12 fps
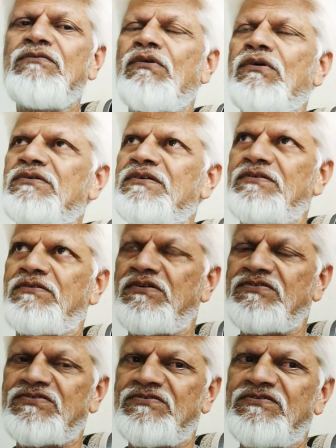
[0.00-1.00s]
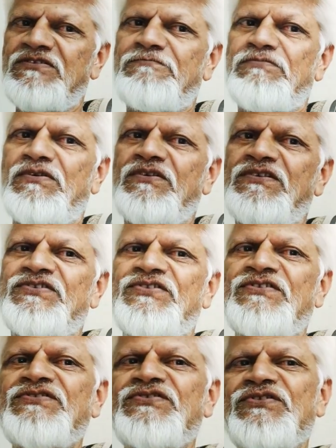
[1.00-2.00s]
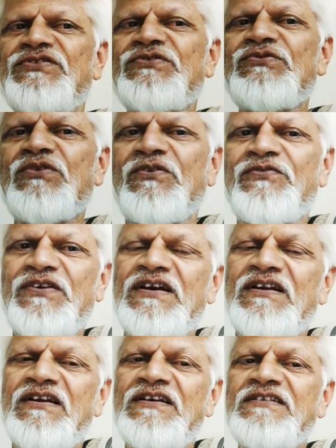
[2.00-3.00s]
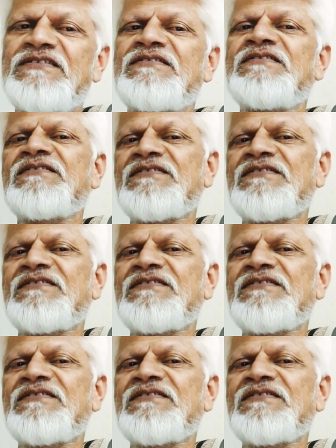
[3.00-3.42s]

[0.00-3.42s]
what it talks on the production schedule of airline,